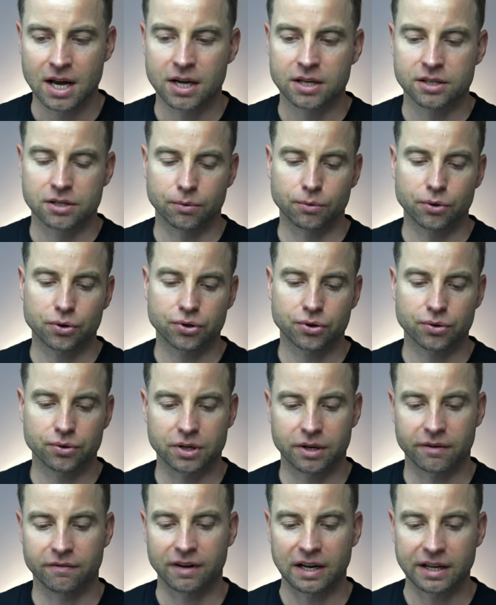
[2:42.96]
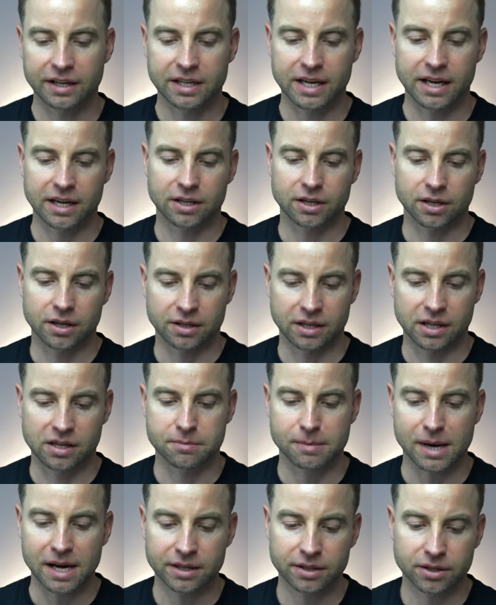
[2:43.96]
So you should validate the
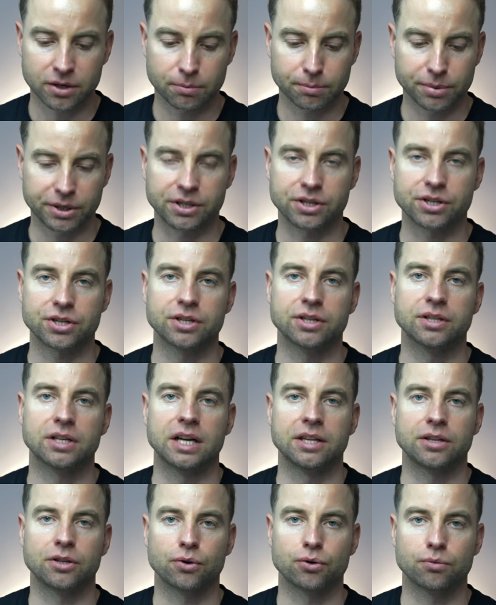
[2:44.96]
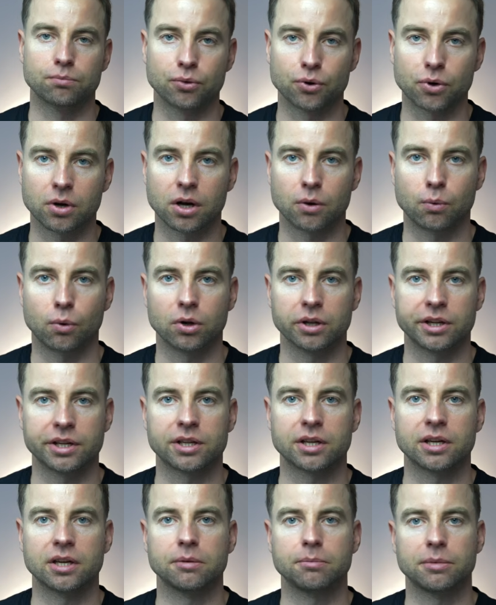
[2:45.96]
demand, competition, and your book
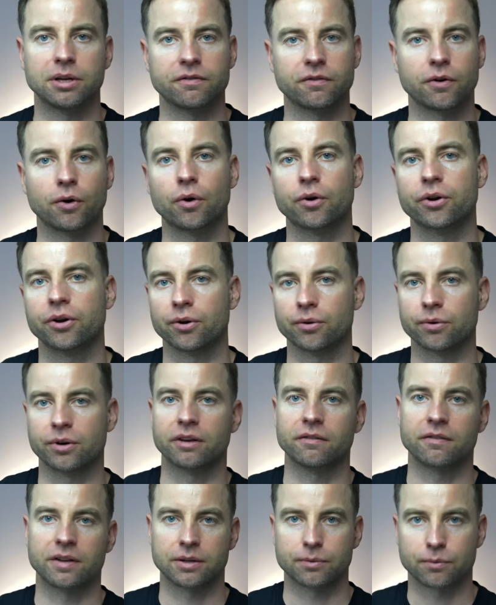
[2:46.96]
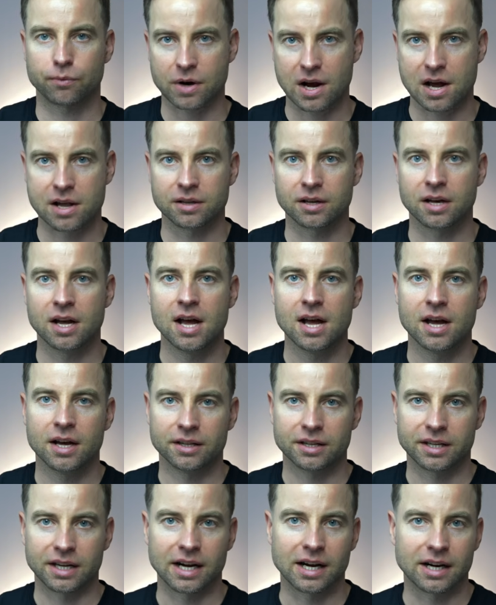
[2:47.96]
quality before you even run
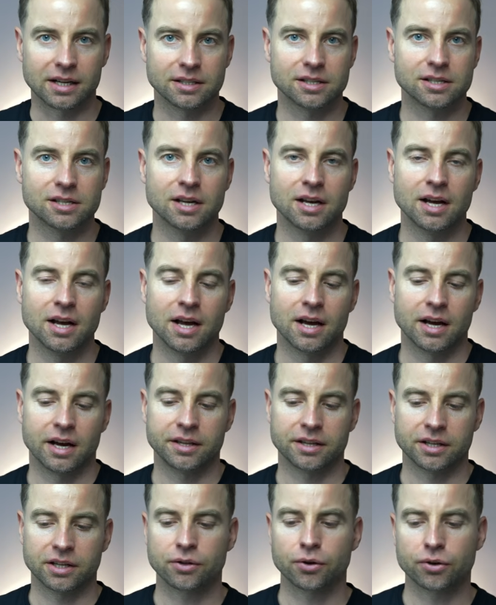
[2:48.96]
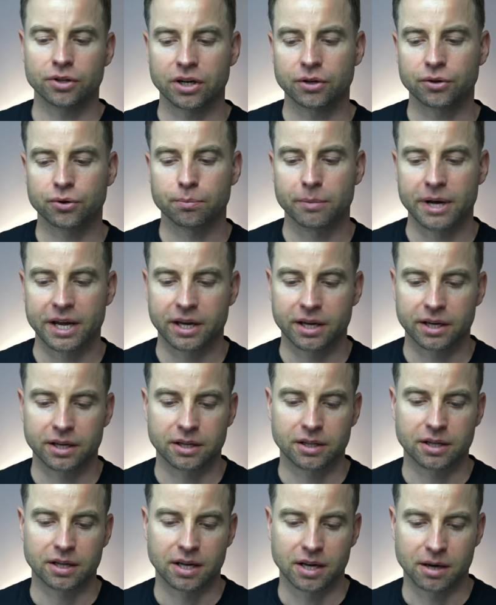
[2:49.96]
the ads. And in order to make
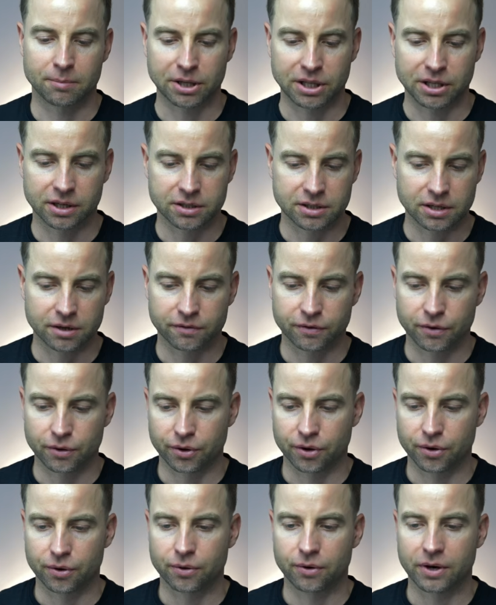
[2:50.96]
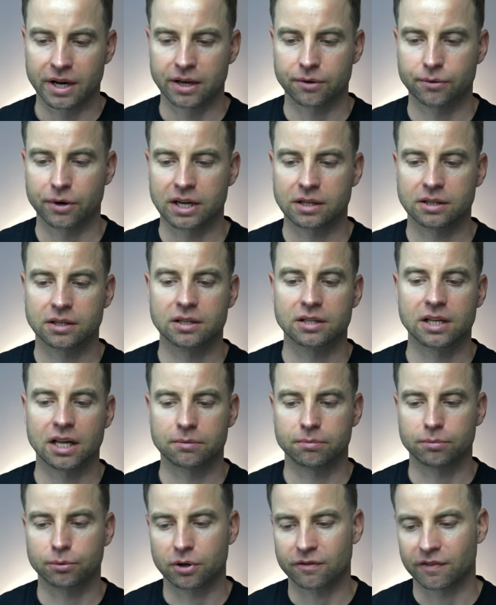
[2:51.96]
it a bit easier for you, I created
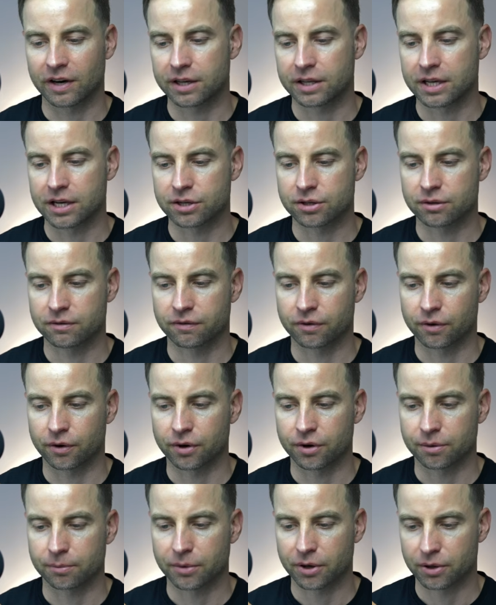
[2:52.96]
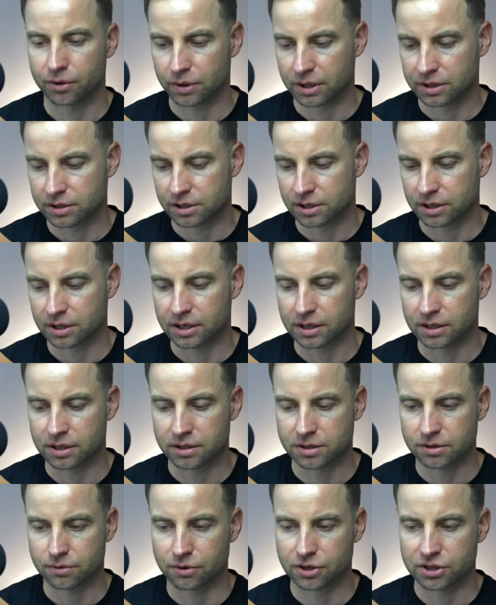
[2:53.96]
that book validation form. You can see the
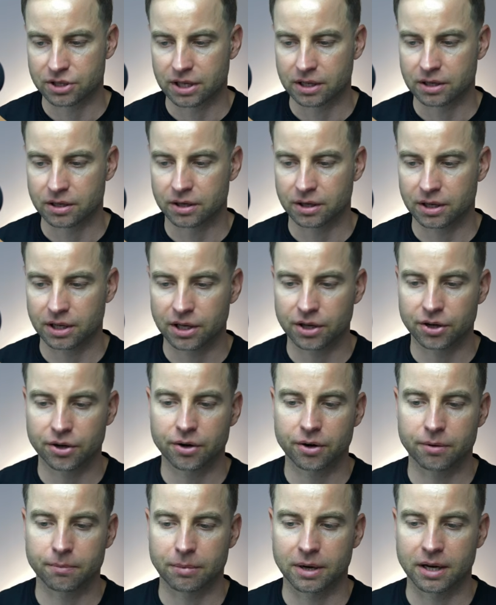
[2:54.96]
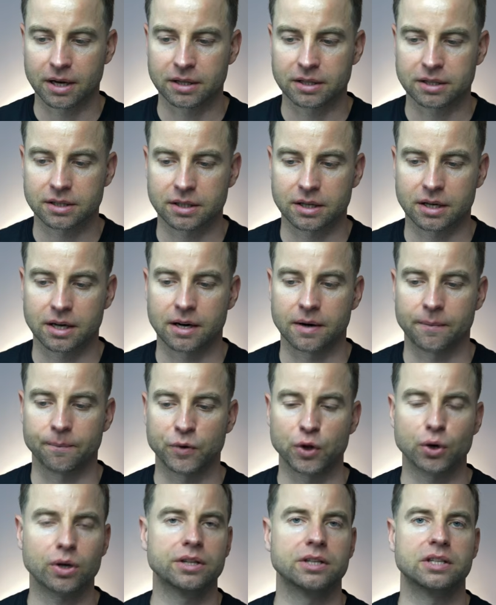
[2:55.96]
screenshot here, but
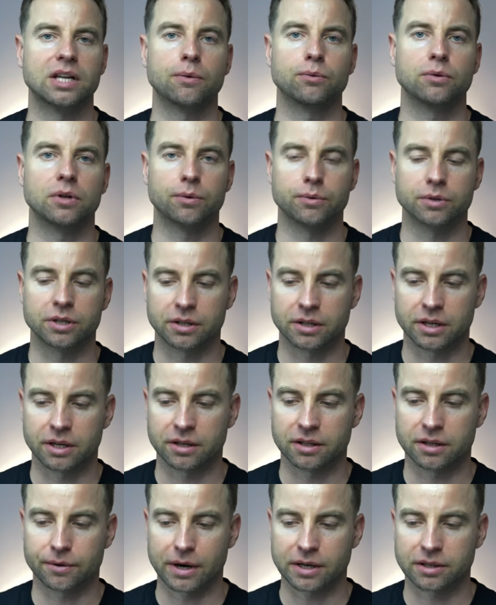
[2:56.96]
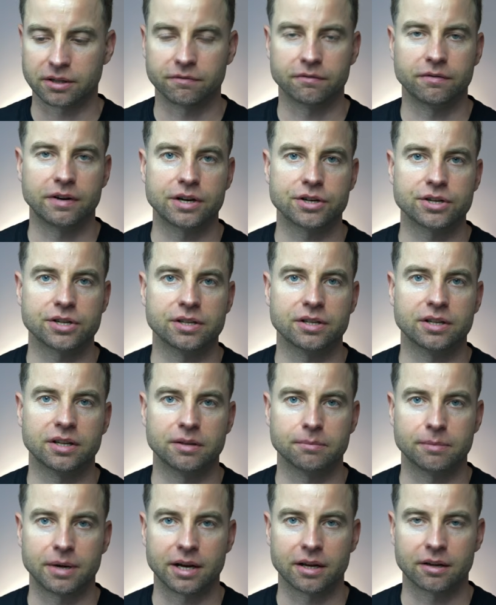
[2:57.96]
you can download the interactive version
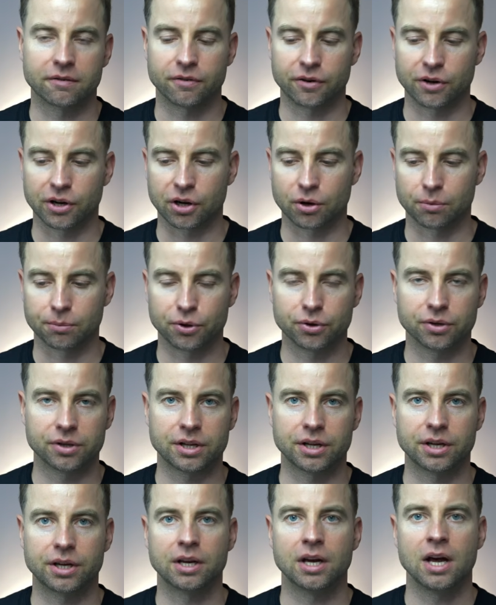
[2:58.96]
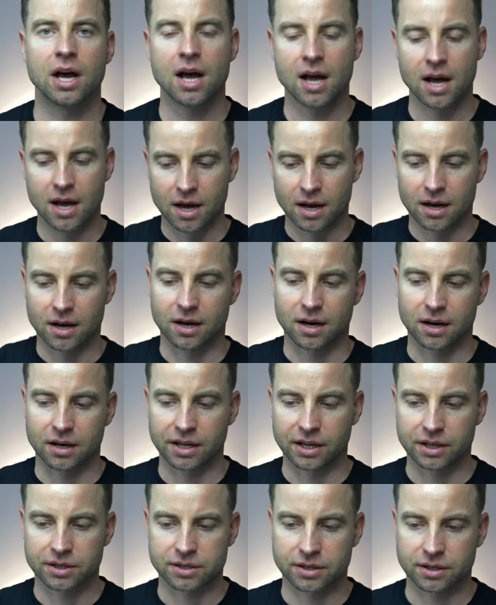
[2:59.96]
in my free community.
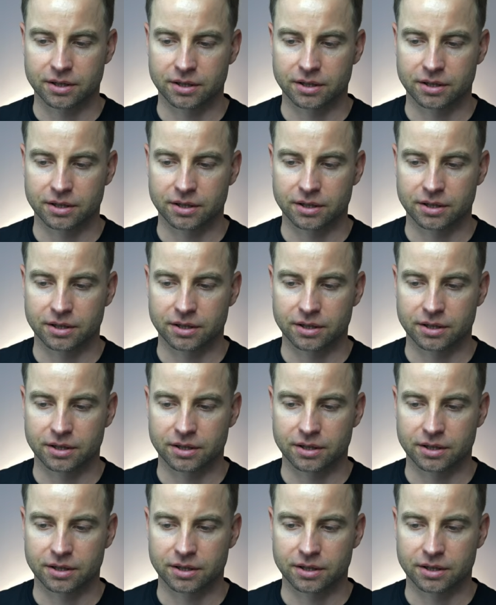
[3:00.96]
Links